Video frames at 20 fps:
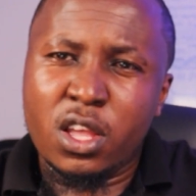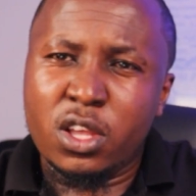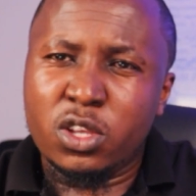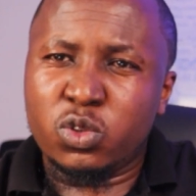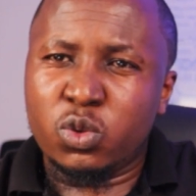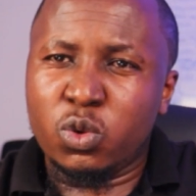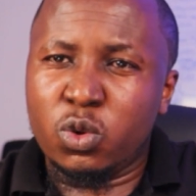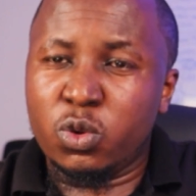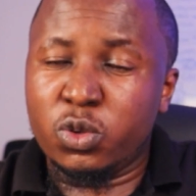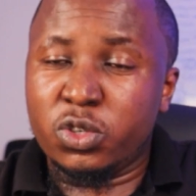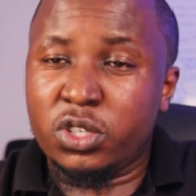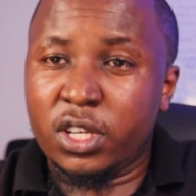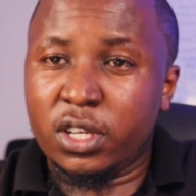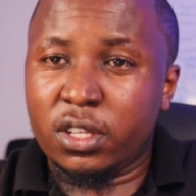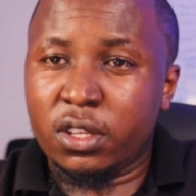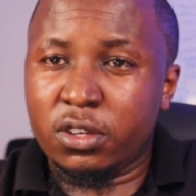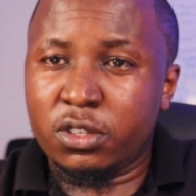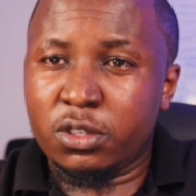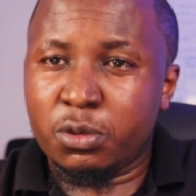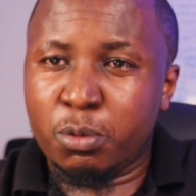So always take
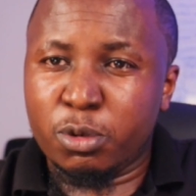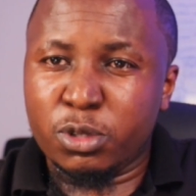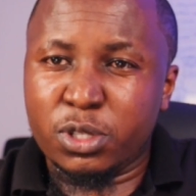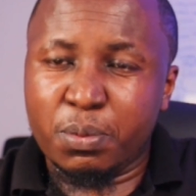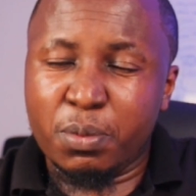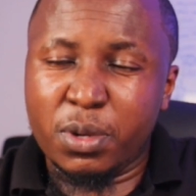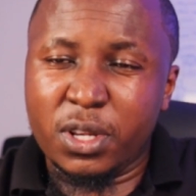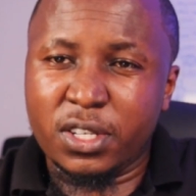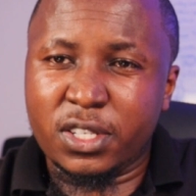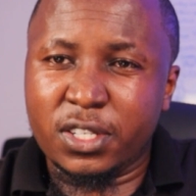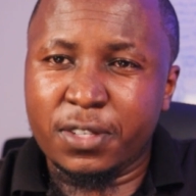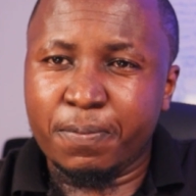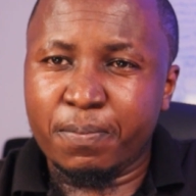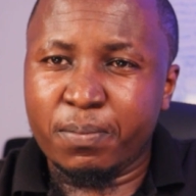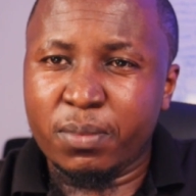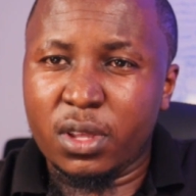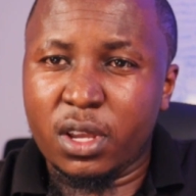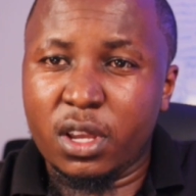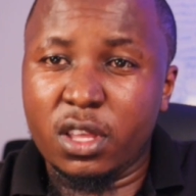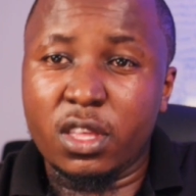the responsibility,
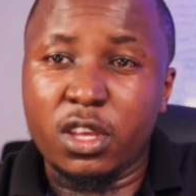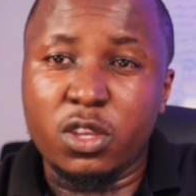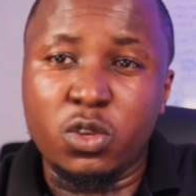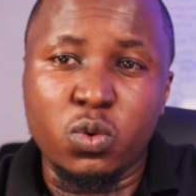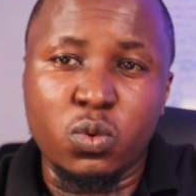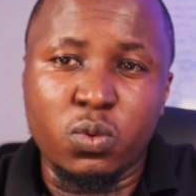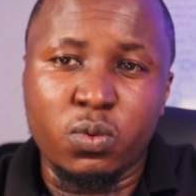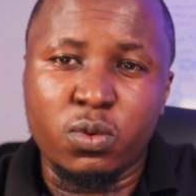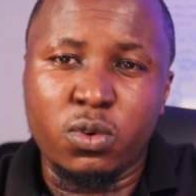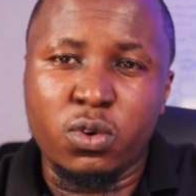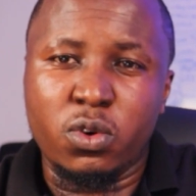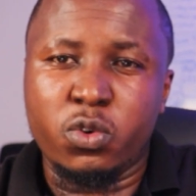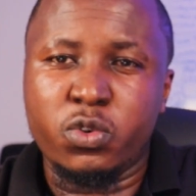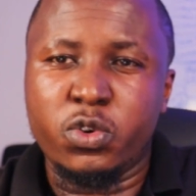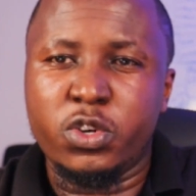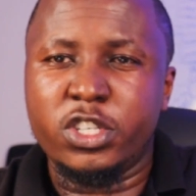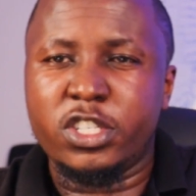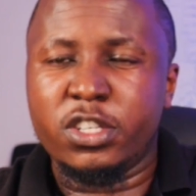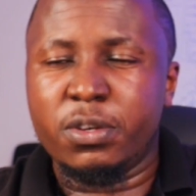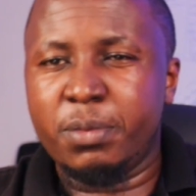either you or
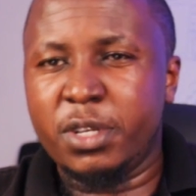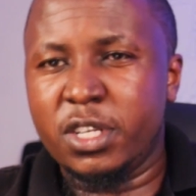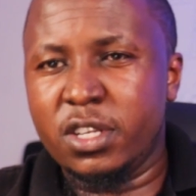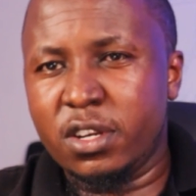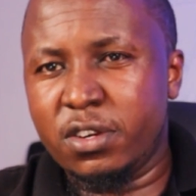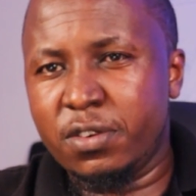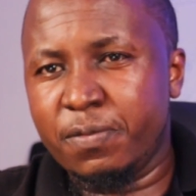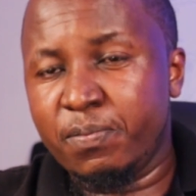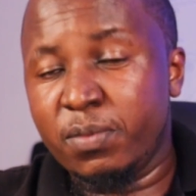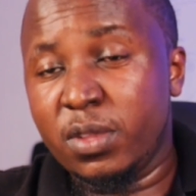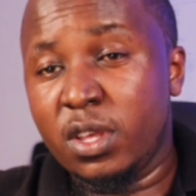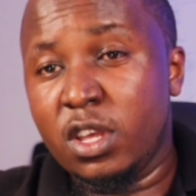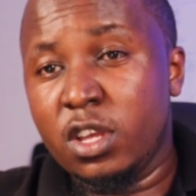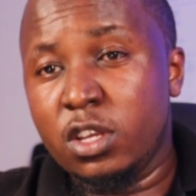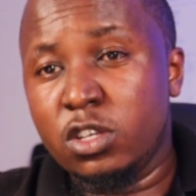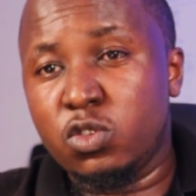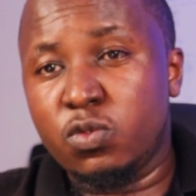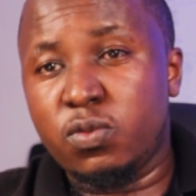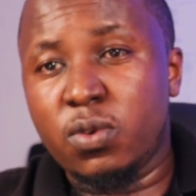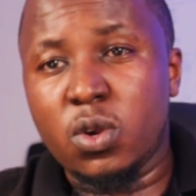your intermediary,
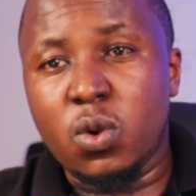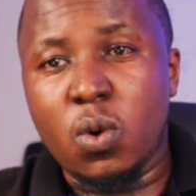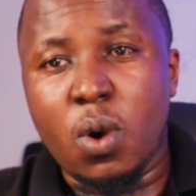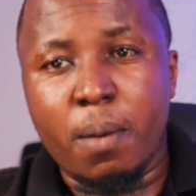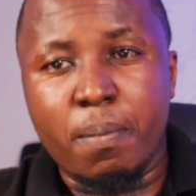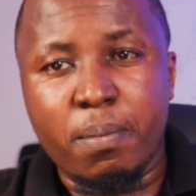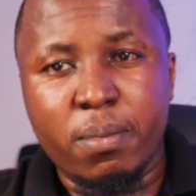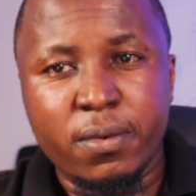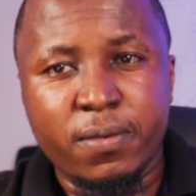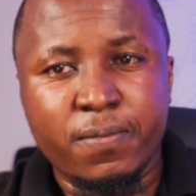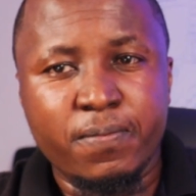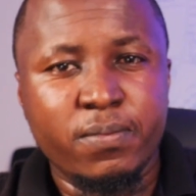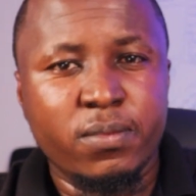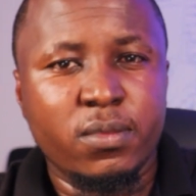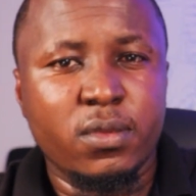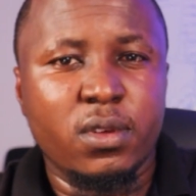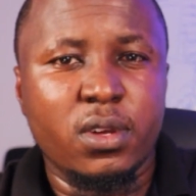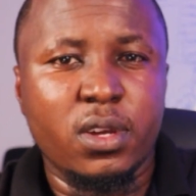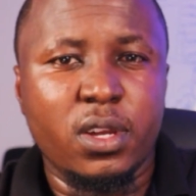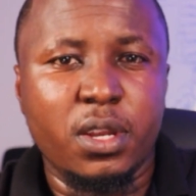to follow up
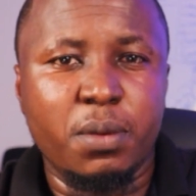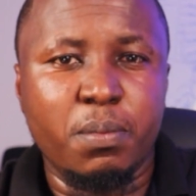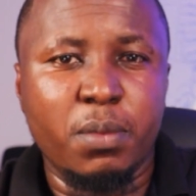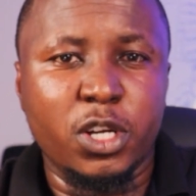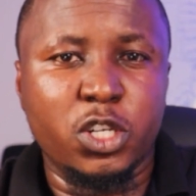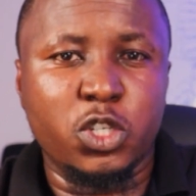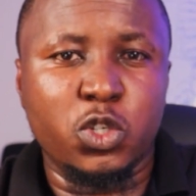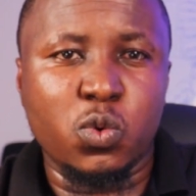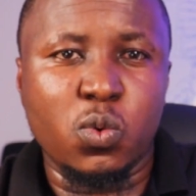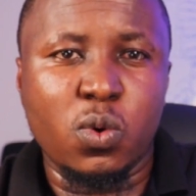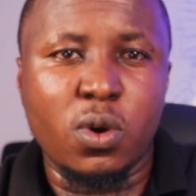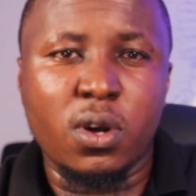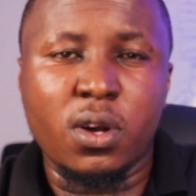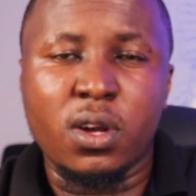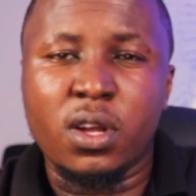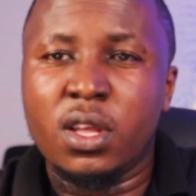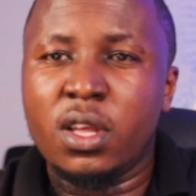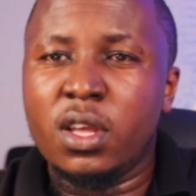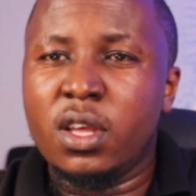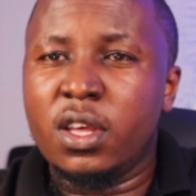and make
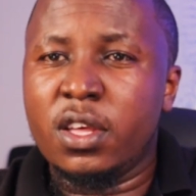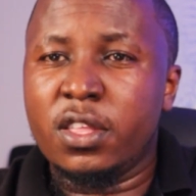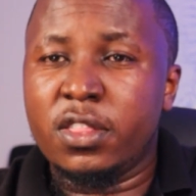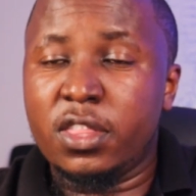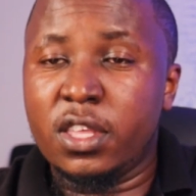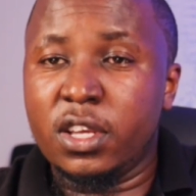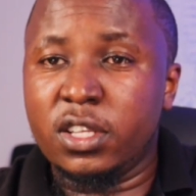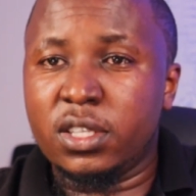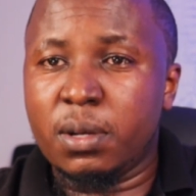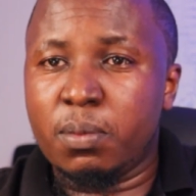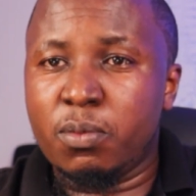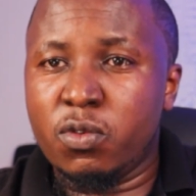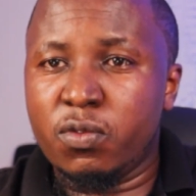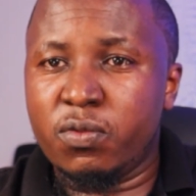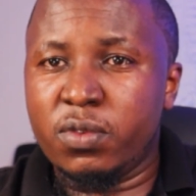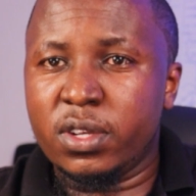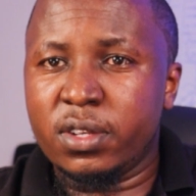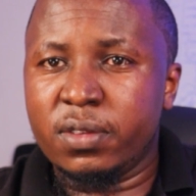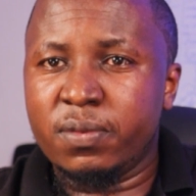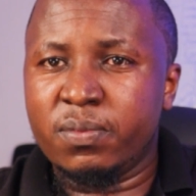sure things are
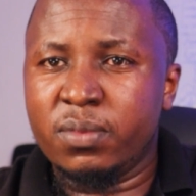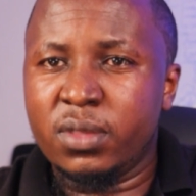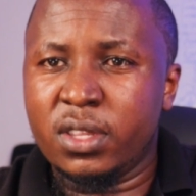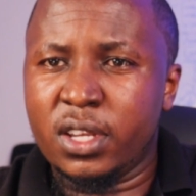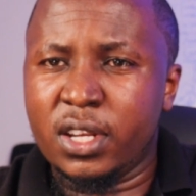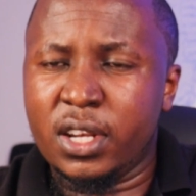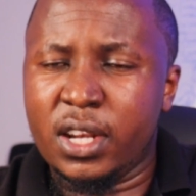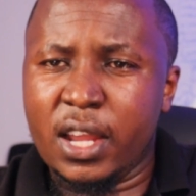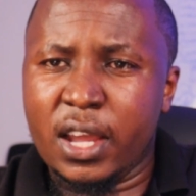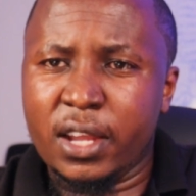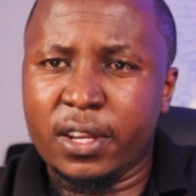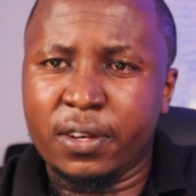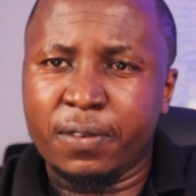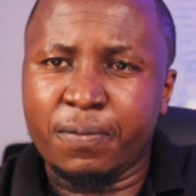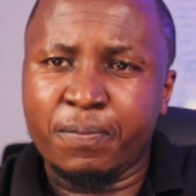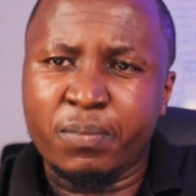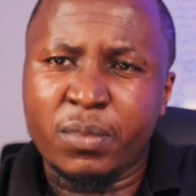moving in line.